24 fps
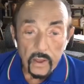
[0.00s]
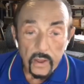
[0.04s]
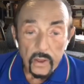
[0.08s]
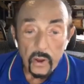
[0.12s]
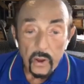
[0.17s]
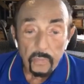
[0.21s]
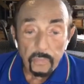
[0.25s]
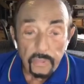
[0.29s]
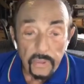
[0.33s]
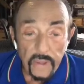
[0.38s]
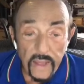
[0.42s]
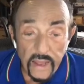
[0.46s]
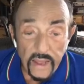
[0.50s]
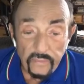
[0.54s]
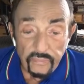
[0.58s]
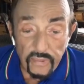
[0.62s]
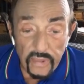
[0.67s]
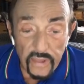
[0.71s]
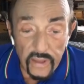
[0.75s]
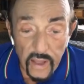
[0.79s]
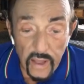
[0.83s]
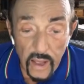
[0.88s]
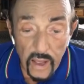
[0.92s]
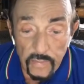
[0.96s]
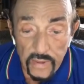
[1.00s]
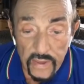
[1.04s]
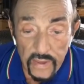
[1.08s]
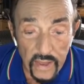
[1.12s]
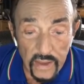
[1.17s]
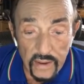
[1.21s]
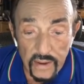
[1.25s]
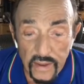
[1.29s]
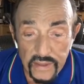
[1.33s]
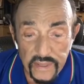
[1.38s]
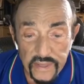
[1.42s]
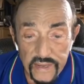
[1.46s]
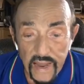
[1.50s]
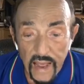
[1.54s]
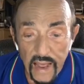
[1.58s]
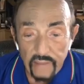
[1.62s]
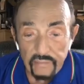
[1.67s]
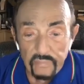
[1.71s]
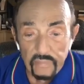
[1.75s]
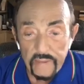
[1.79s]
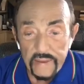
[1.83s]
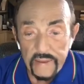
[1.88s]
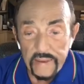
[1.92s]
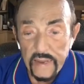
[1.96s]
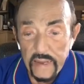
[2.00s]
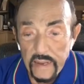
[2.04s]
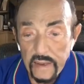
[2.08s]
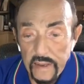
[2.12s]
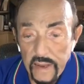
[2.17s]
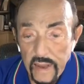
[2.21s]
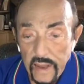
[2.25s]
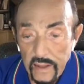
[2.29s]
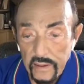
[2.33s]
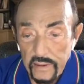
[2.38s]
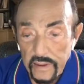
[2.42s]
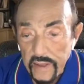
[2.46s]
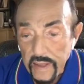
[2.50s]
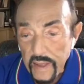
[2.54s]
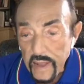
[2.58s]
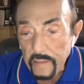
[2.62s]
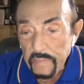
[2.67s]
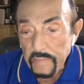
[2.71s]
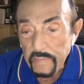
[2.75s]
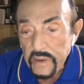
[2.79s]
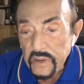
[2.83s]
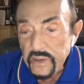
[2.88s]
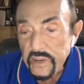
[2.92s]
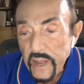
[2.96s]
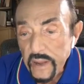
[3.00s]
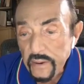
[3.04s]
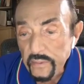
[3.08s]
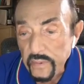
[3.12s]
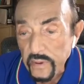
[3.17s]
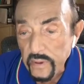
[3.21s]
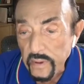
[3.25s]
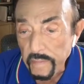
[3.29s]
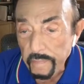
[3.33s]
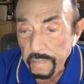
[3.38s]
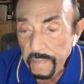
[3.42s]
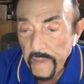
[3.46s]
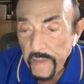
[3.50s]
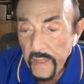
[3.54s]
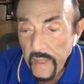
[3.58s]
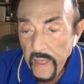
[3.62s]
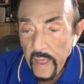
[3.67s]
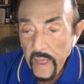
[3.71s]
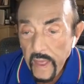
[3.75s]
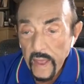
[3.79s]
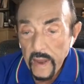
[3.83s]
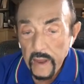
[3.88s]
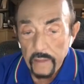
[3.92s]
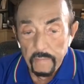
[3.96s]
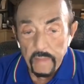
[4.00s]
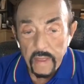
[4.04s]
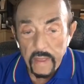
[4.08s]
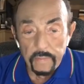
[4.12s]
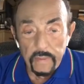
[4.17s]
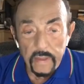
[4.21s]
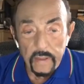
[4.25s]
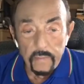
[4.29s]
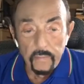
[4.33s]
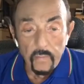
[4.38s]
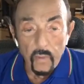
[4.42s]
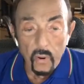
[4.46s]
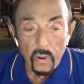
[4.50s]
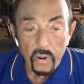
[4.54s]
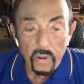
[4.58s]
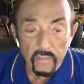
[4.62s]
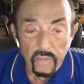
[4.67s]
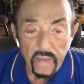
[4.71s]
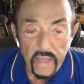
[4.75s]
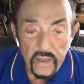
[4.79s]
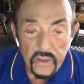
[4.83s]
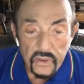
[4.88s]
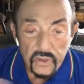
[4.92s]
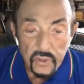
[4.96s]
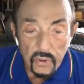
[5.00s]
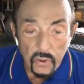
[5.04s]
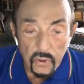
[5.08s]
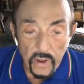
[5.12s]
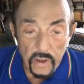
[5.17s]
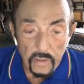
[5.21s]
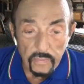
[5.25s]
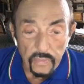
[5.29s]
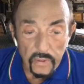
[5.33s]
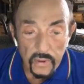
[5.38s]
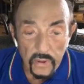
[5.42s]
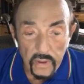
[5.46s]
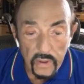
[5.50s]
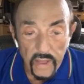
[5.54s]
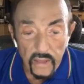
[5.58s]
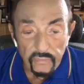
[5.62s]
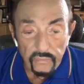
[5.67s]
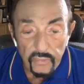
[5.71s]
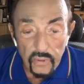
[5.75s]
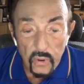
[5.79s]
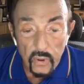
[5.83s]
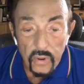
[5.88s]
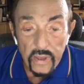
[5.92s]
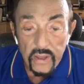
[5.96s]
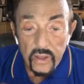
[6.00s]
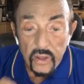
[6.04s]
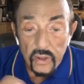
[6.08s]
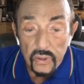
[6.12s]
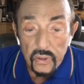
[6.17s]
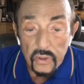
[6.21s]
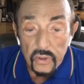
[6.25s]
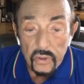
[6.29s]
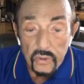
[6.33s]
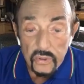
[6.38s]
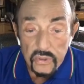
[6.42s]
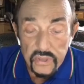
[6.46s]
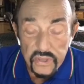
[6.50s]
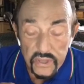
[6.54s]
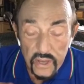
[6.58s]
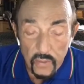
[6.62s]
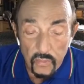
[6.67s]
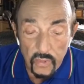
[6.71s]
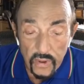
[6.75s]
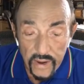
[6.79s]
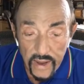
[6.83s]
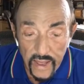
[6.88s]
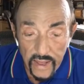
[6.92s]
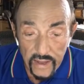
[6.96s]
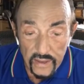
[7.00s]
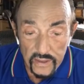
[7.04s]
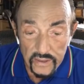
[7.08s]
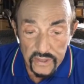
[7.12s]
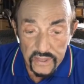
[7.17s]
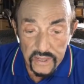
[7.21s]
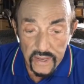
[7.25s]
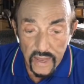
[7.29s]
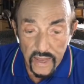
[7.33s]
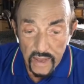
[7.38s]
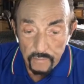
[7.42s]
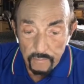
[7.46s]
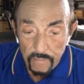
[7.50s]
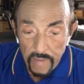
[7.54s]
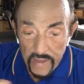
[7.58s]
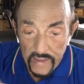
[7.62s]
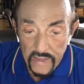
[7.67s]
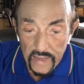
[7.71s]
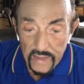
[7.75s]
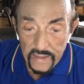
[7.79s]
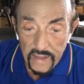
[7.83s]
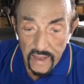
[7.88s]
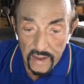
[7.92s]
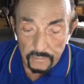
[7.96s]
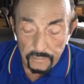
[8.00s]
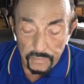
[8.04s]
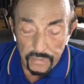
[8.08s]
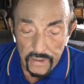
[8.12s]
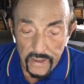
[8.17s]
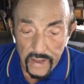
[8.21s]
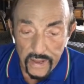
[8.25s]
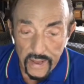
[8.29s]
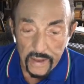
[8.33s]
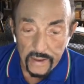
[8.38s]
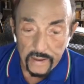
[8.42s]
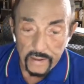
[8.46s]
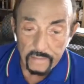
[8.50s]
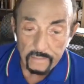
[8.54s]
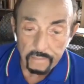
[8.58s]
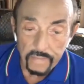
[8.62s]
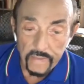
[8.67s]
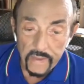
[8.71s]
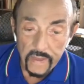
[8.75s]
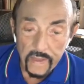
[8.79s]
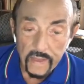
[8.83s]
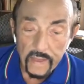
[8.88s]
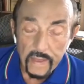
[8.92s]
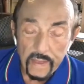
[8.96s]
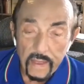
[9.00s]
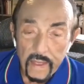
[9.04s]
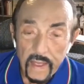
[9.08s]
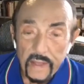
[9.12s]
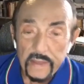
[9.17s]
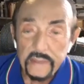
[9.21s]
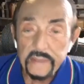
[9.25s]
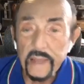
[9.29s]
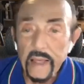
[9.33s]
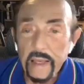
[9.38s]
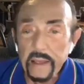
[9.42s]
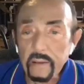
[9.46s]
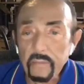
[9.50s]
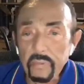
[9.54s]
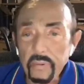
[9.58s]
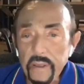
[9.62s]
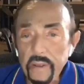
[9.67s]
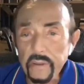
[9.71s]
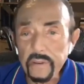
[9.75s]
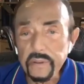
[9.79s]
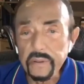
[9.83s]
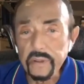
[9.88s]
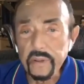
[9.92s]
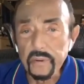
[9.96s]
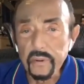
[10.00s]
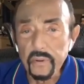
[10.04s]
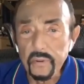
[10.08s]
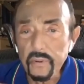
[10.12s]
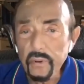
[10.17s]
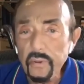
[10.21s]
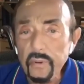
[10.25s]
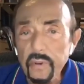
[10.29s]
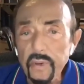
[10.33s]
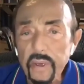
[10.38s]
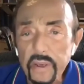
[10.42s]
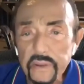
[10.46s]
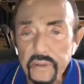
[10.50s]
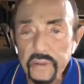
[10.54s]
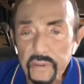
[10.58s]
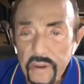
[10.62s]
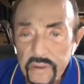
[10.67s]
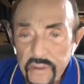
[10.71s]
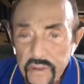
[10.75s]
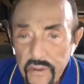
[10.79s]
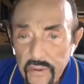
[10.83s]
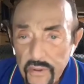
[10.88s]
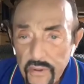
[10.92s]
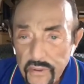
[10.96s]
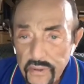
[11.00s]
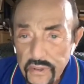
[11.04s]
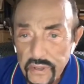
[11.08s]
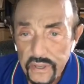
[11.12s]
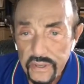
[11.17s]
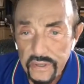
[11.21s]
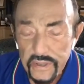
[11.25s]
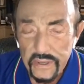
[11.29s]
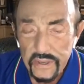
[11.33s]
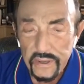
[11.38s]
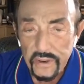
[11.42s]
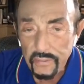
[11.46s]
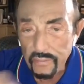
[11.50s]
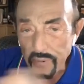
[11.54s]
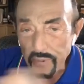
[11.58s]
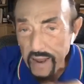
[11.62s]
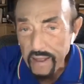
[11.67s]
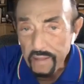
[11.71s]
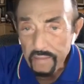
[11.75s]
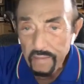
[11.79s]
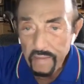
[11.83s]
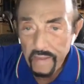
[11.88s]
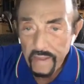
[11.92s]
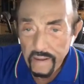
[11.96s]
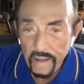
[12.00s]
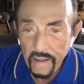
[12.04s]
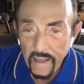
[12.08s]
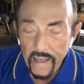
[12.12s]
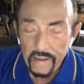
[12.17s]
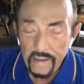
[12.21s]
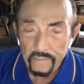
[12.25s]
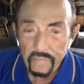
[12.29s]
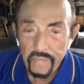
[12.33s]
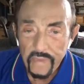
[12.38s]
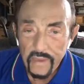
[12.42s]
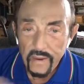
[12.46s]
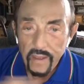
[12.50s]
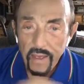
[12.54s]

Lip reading: Your plan for the coming year doesn't have to be detailed. It can be general, and it may be more enjoyable if you include someone else in making that plan. It's like we used to do New Year's resolutions. You write, and